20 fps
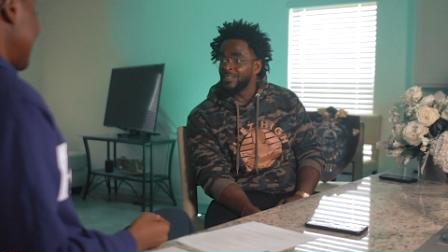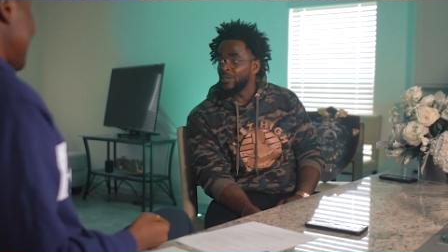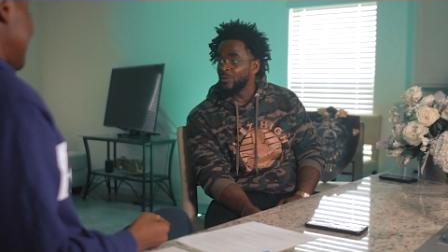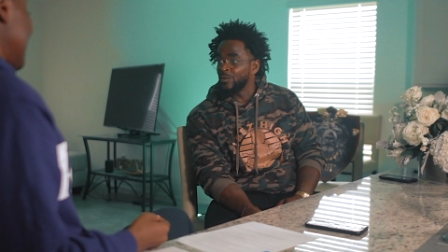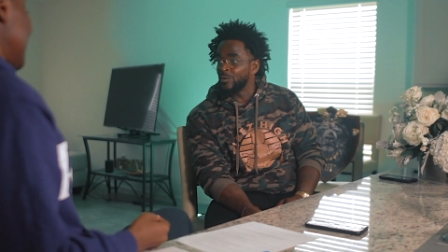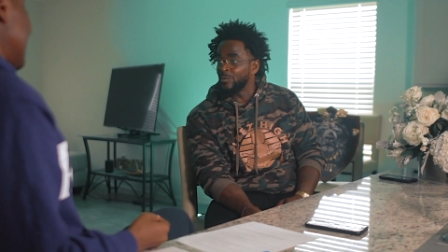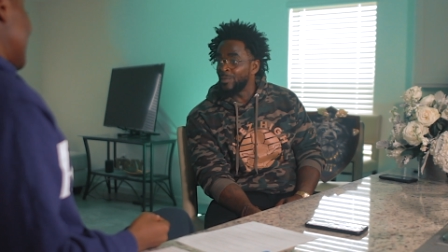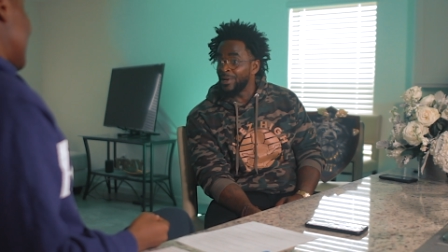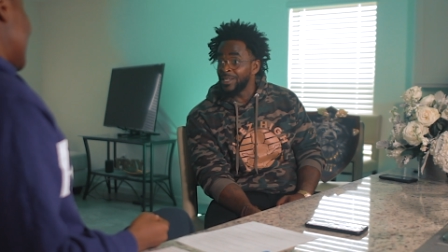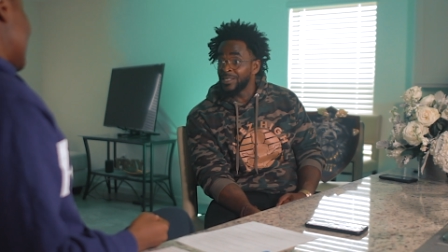
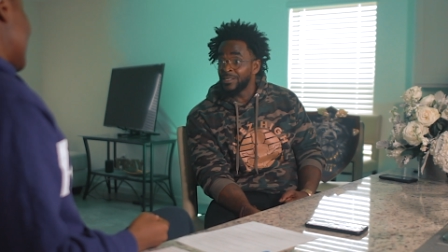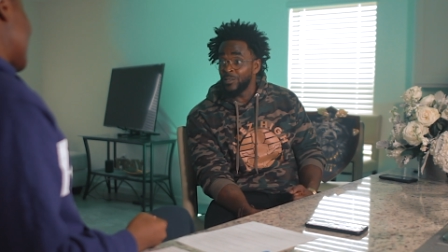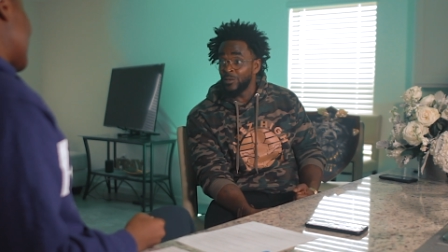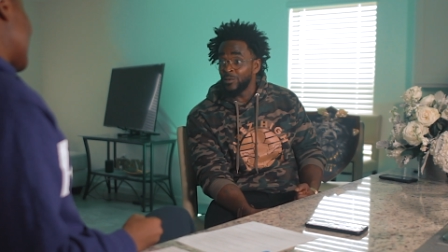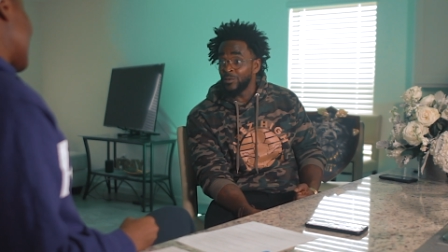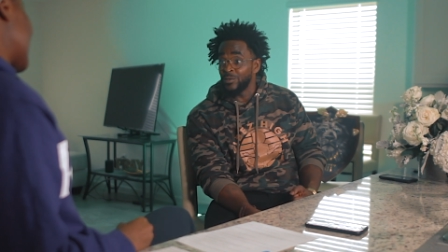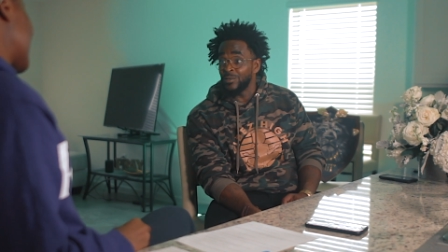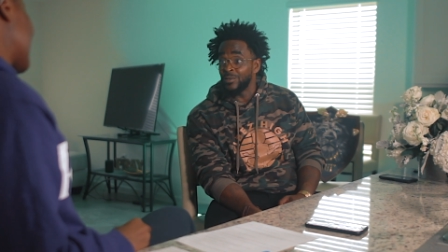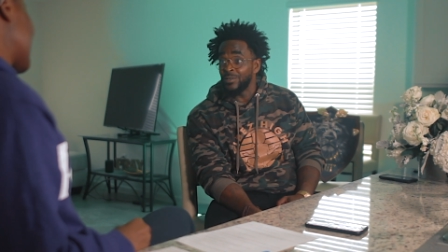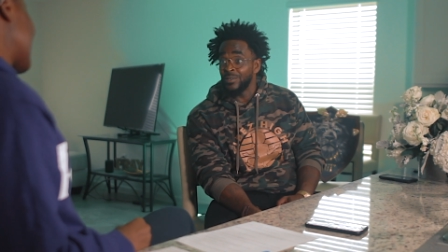So my
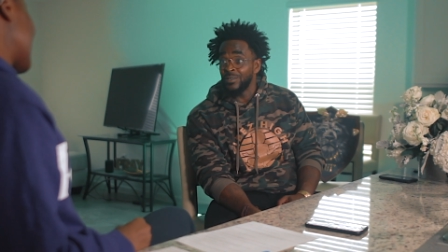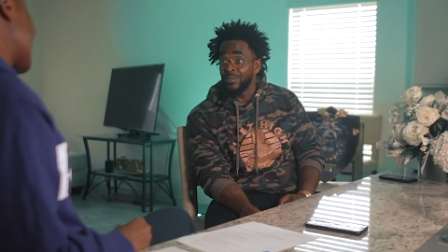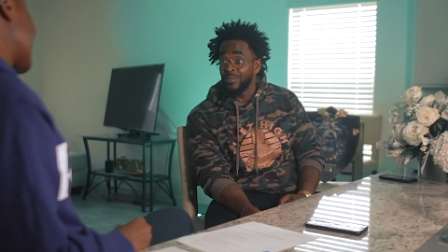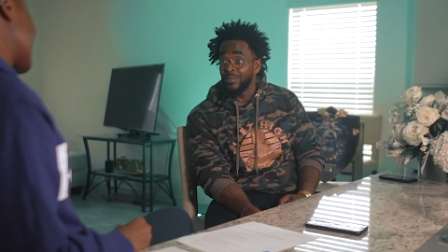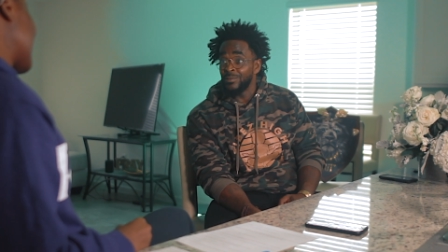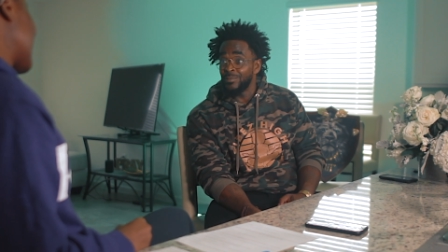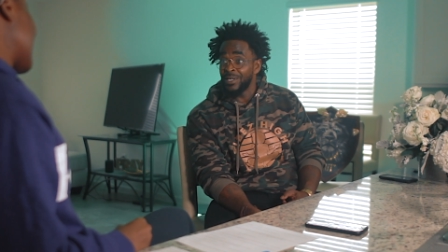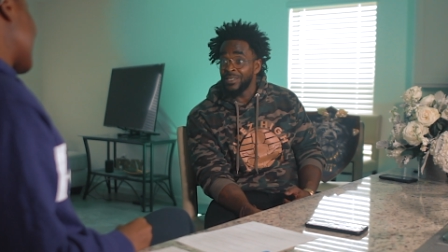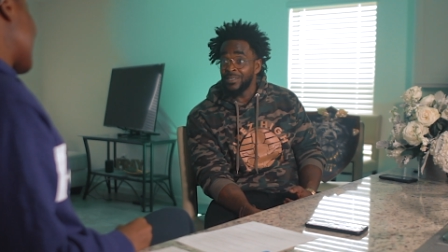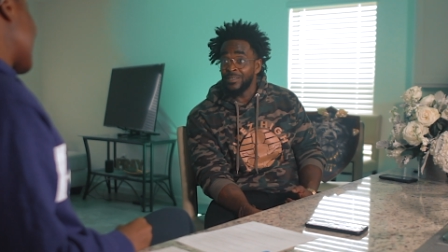circle,
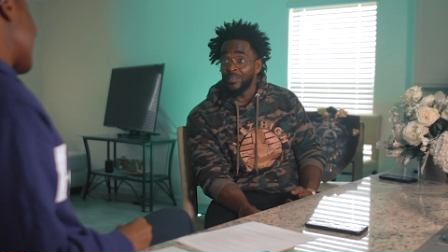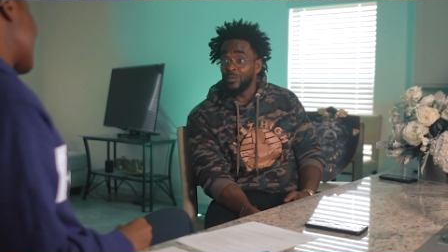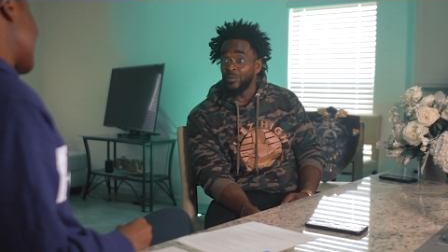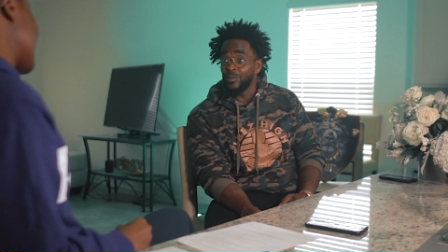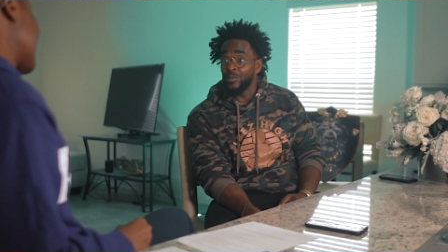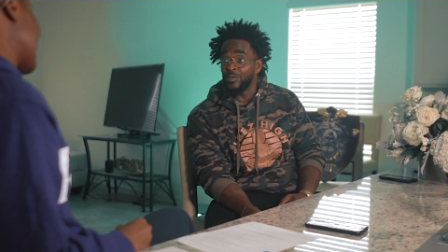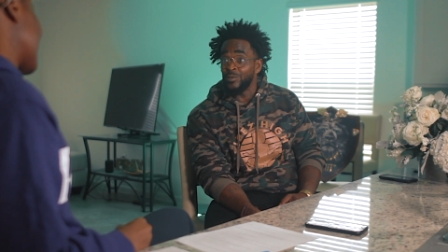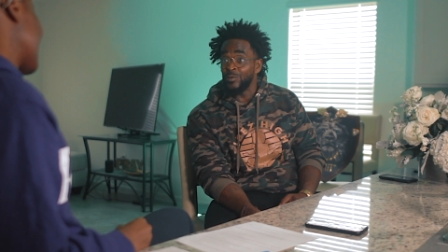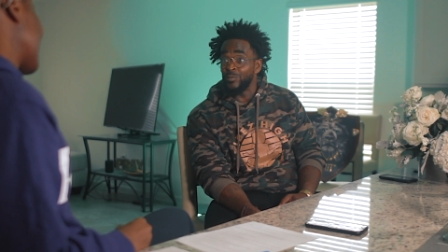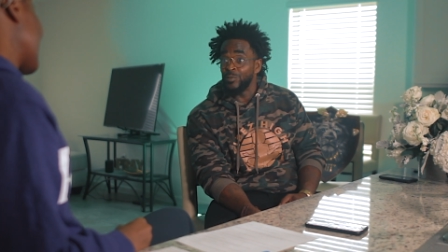my
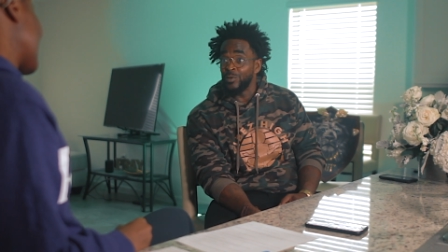circle,